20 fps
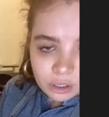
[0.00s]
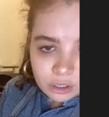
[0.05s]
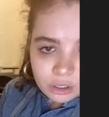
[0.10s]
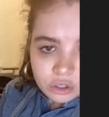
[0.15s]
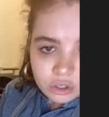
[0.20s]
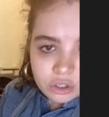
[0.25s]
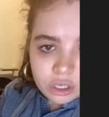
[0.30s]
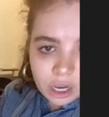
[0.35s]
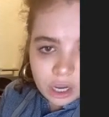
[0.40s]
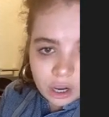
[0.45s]

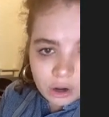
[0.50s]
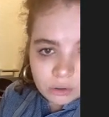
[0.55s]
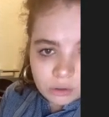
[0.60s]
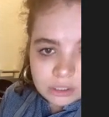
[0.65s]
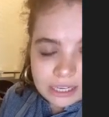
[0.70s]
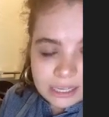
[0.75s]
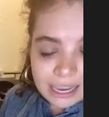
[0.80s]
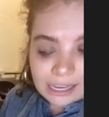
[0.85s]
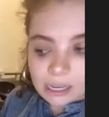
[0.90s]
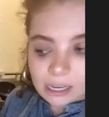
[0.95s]
So
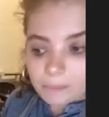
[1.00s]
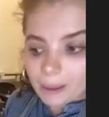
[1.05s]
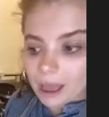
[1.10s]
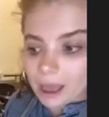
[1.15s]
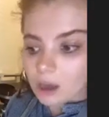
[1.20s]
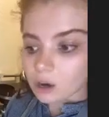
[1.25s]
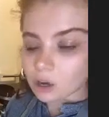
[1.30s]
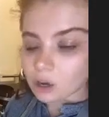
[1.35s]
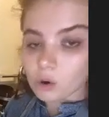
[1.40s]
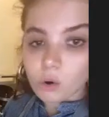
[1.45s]
take about
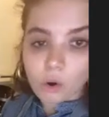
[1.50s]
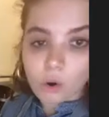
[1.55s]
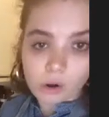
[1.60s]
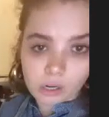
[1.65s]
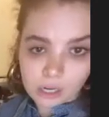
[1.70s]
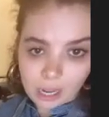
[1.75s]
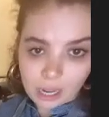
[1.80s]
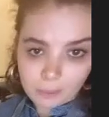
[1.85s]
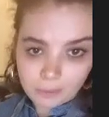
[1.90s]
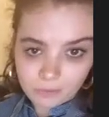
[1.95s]
a quarter
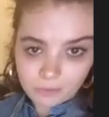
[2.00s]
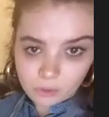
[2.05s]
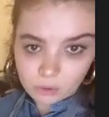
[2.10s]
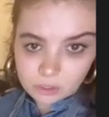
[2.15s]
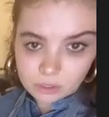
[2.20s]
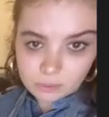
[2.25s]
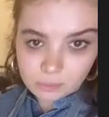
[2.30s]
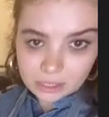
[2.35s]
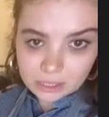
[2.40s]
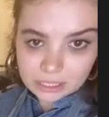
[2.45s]
cup of
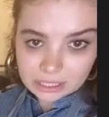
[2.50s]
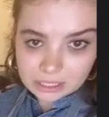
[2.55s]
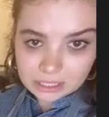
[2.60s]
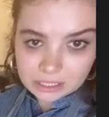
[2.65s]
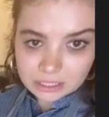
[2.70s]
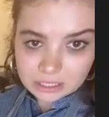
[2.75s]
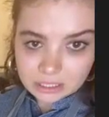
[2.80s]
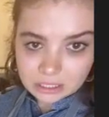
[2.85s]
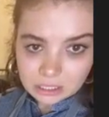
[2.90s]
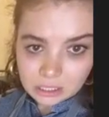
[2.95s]
those
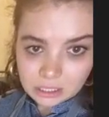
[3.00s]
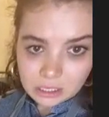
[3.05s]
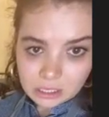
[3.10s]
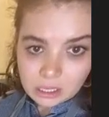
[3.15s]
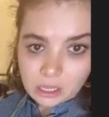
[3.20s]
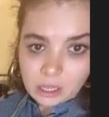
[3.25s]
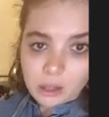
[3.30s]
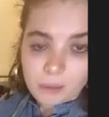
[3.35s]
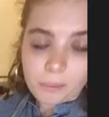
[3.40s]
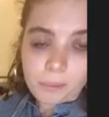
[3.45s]
peas,
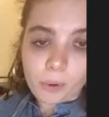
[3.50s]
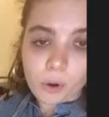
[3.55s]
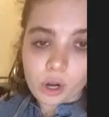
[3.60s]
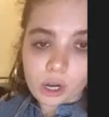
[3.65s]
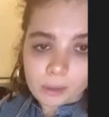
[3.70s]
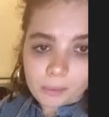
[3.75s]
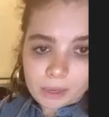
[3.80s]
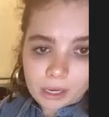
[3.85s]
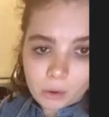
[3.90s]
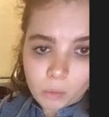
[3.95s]
put
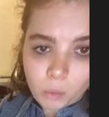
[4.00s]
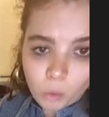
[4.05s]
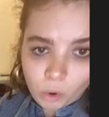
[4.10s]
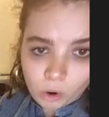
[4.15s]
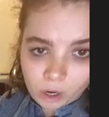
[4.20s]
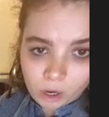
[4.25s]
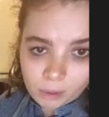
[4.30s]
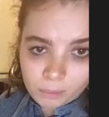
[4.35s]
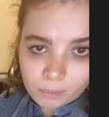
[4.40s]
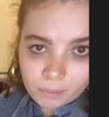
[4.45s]
them in a
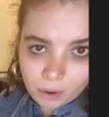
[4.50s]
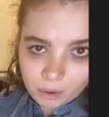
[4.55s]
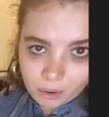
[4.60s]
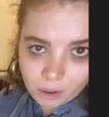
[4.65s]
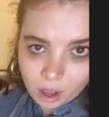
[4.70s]
warm